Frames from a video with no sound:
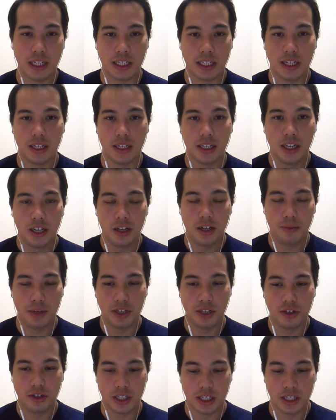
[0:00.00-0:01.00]
and it'll be
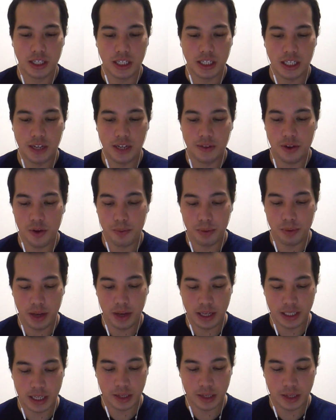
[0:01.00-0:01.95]
interesting to see if they replace that.